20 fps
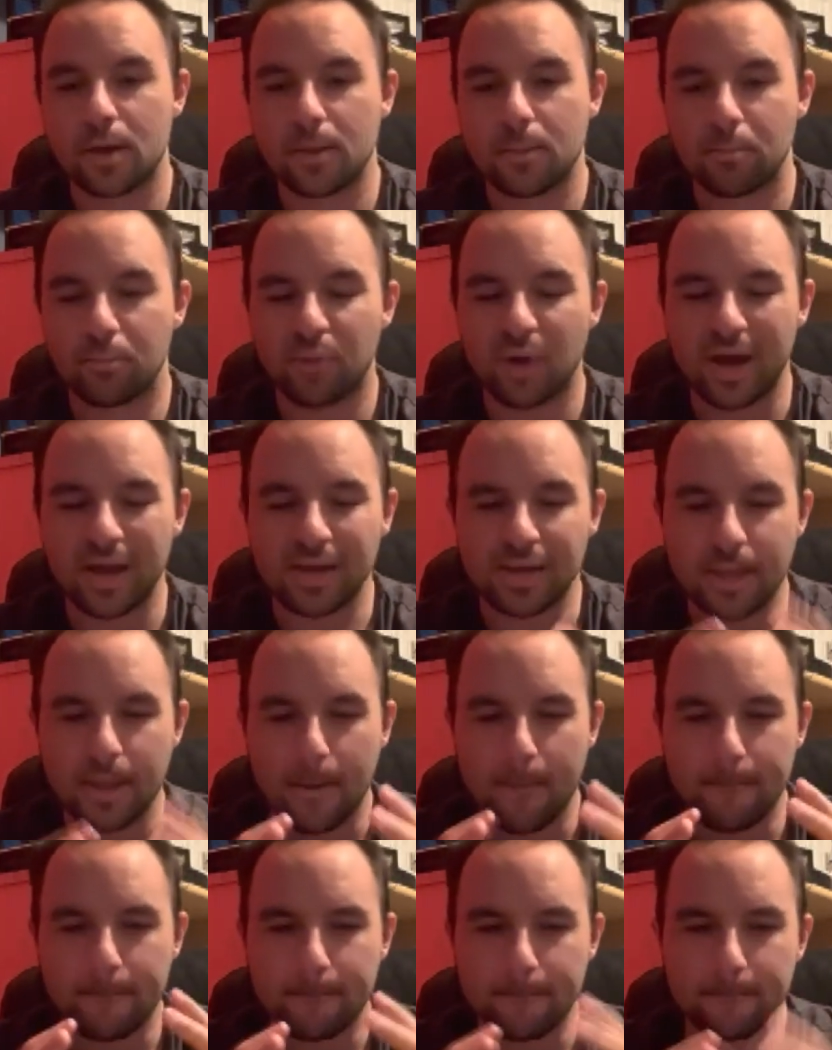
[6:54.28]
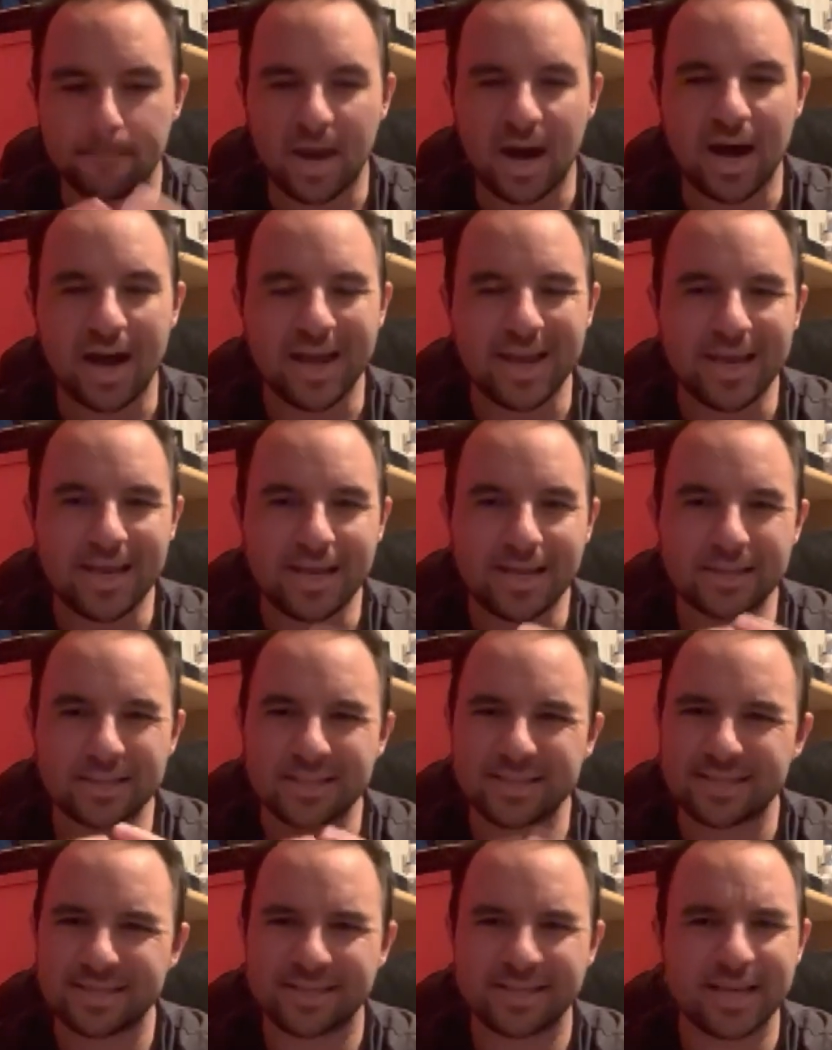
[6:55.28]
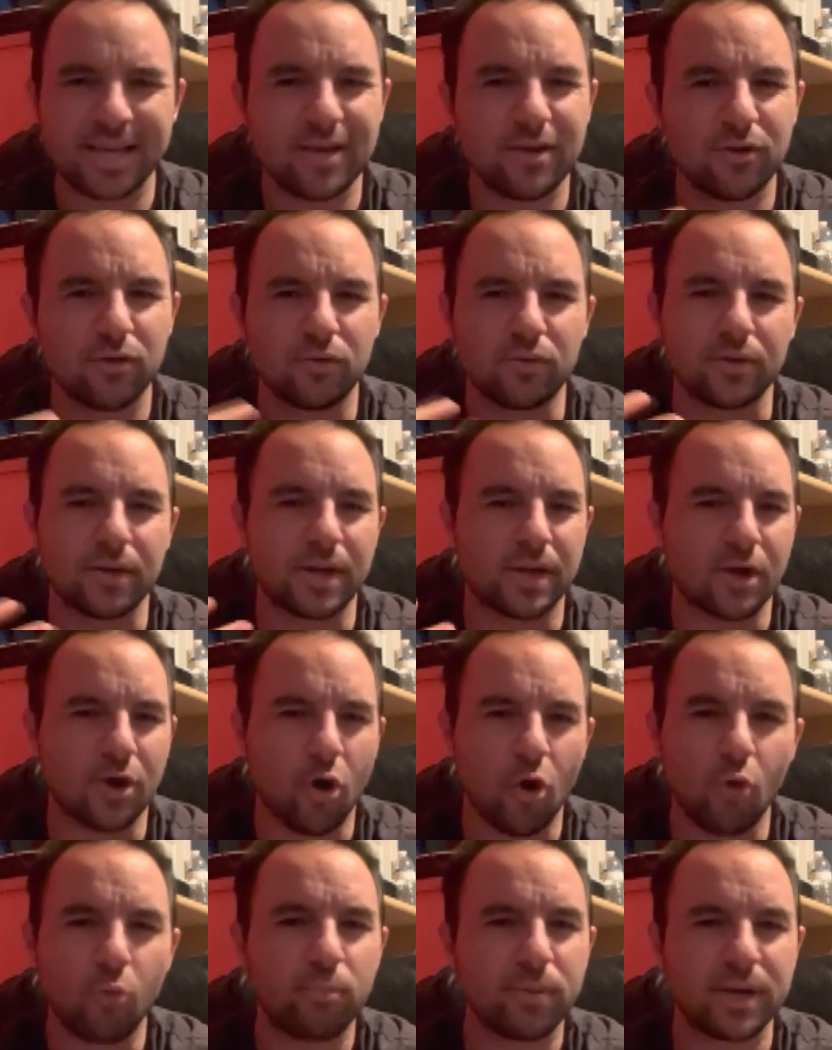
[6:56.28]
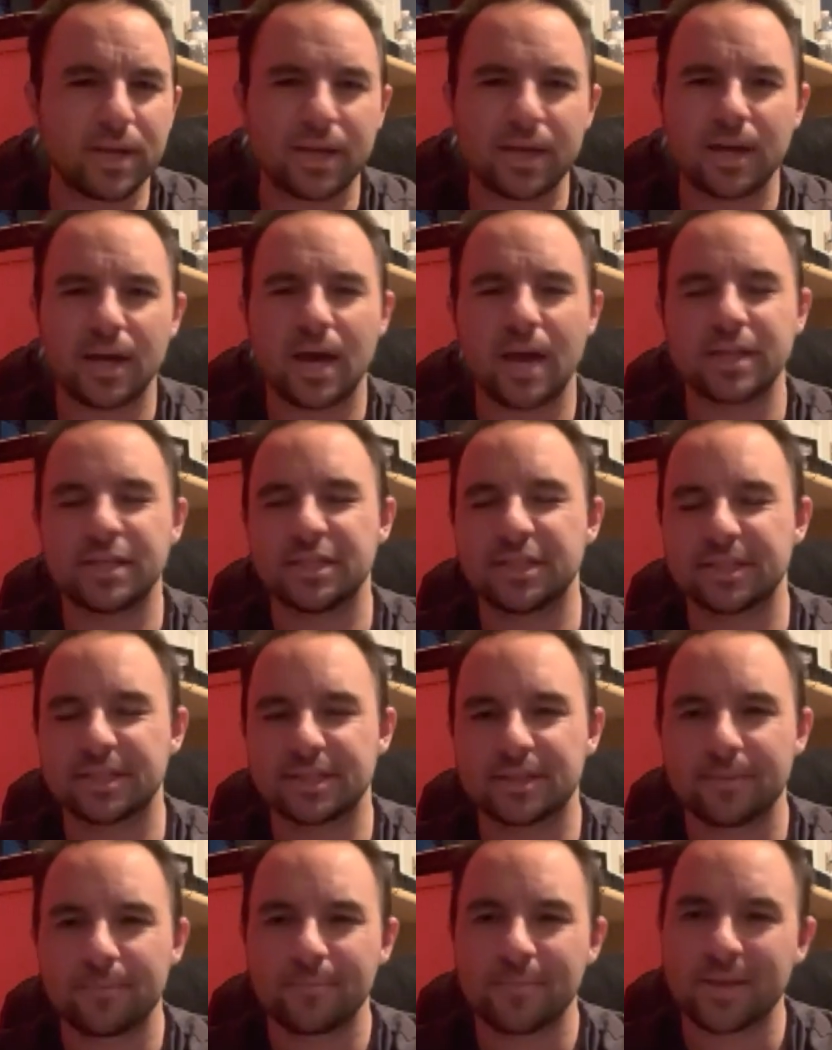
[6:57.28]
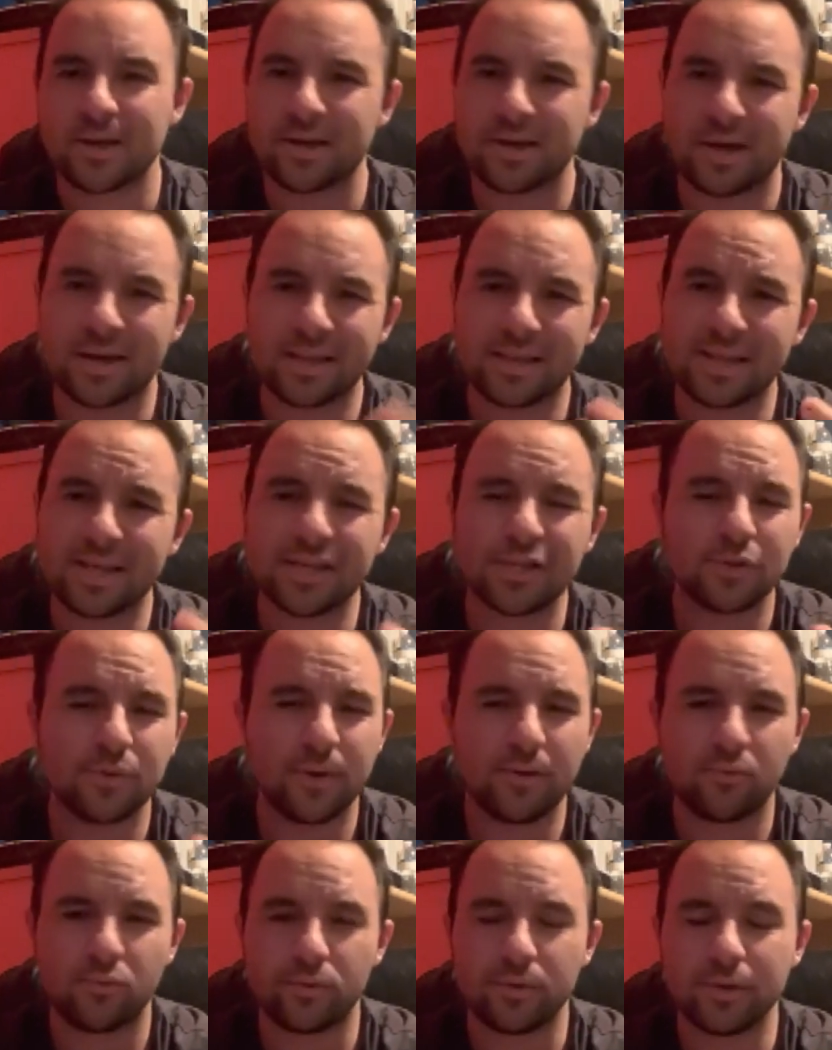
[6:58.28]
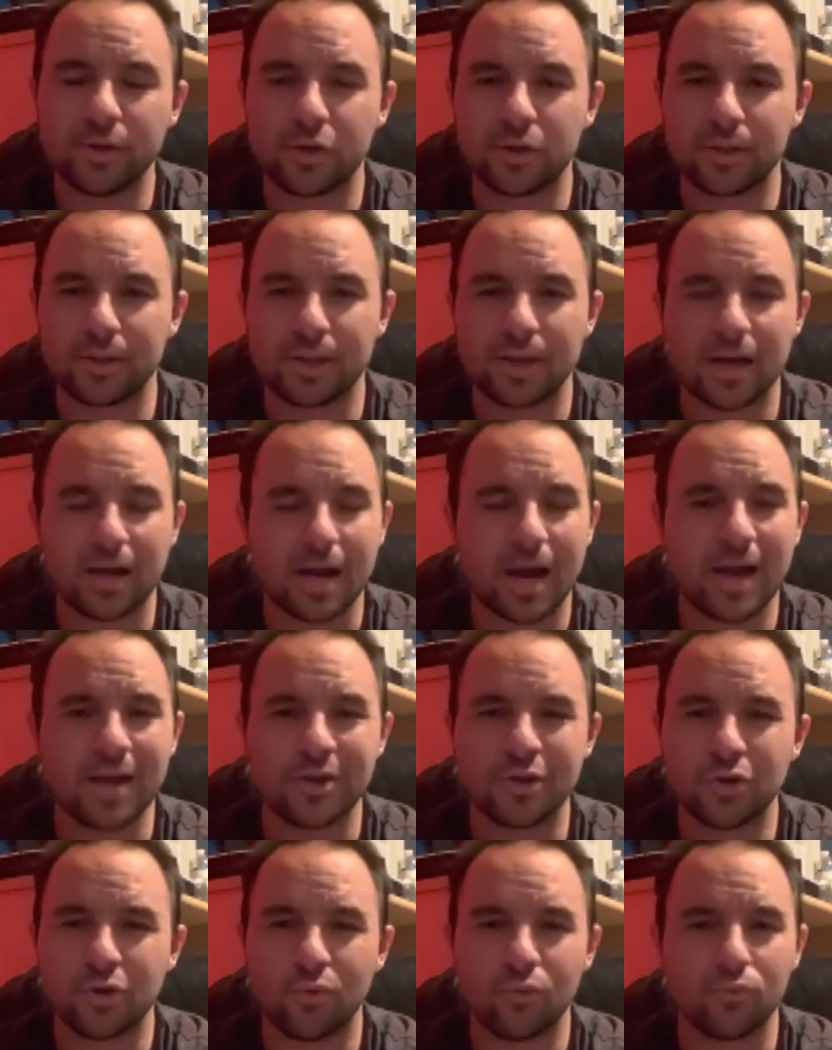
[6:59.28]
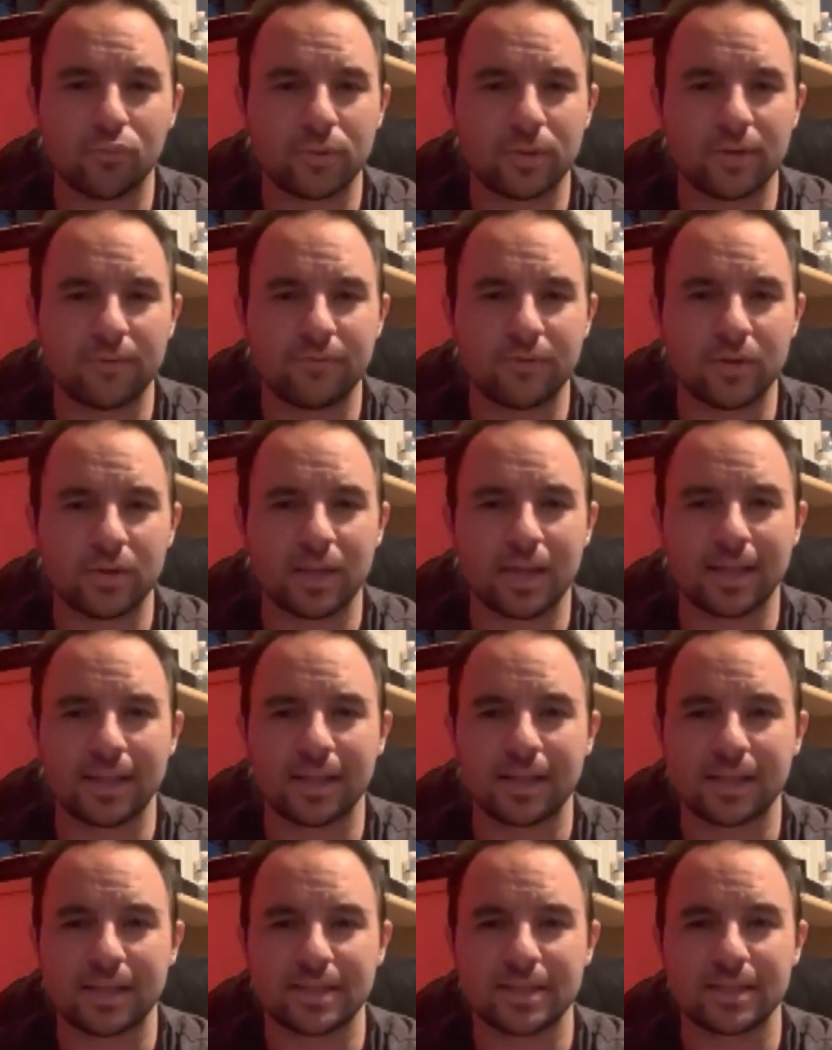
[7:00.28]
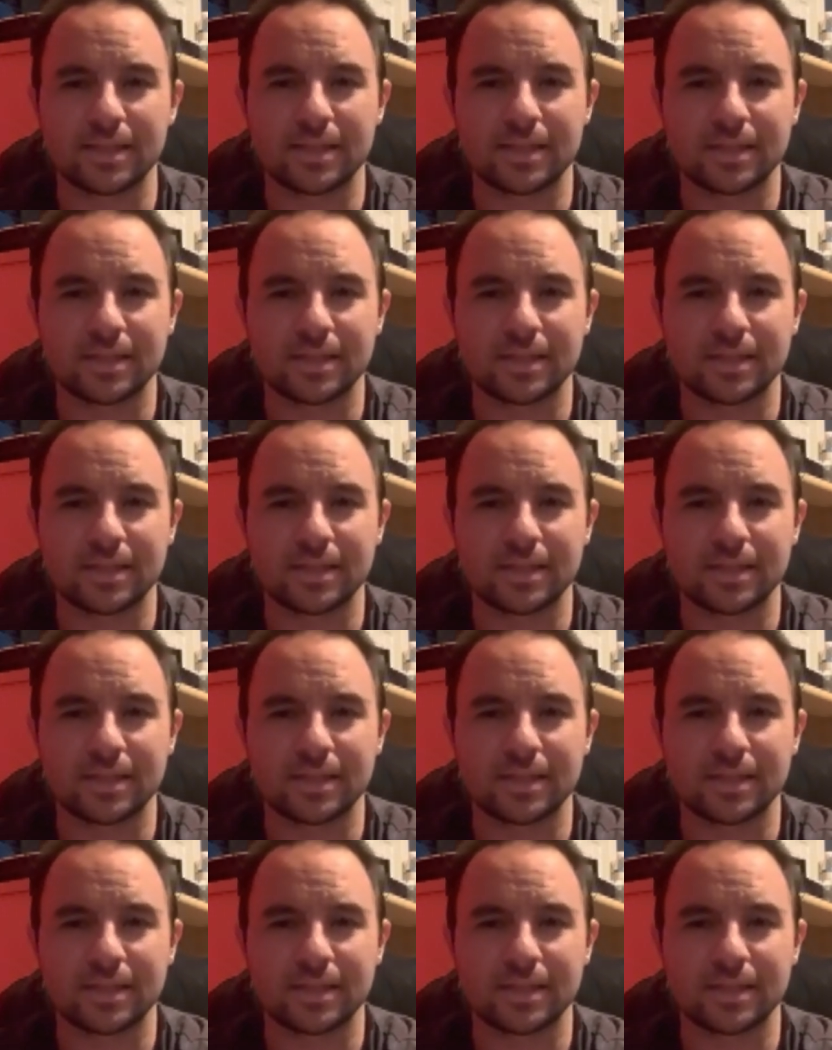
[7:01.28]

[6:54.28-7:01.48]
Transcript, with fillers: But buying sealed and opening it, I just unless you have really good luck, I don't really feel like that this is a